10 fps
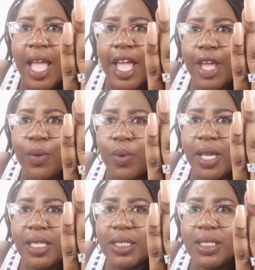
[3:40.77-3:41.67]
It
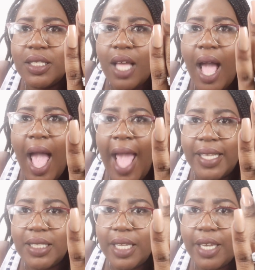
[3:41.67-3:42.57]
was
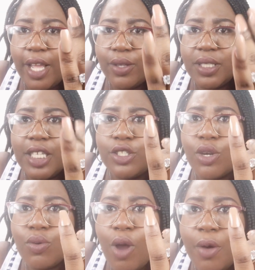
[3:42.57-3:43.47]
accent nails. There's a
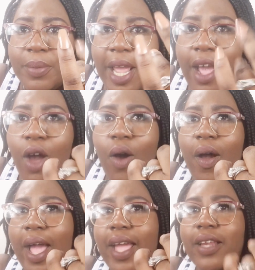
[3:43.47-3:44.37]
chrome nail
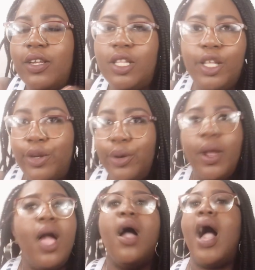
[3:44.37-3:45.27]
and glitter.
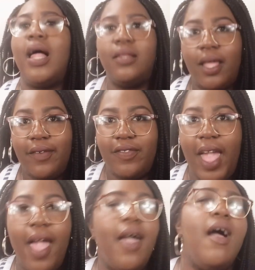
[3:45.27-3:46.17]
I love
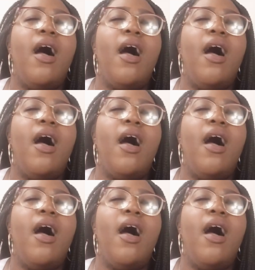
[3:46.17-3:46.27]
that.